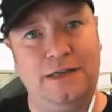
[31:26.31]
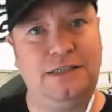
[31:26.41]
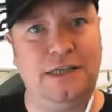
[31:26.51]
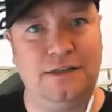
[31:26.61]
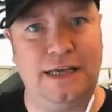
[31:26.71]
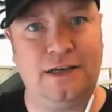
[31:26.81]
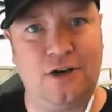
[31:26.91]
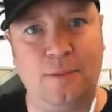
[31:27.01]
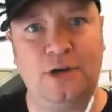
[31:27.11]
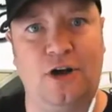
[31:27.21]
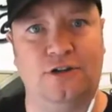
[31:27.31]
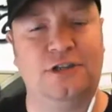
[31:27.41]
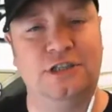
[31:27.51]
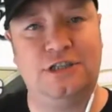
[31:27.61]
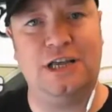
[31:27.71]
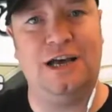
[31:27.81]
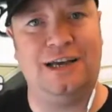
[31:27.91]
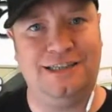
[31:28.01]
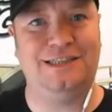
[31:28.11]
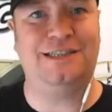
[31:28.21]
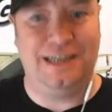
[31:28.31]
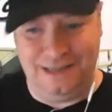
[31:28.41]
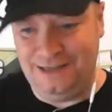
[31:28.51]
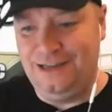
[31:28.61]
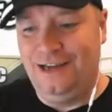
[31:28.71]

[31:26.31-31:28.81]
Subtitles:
is then Comic-Con, because I did see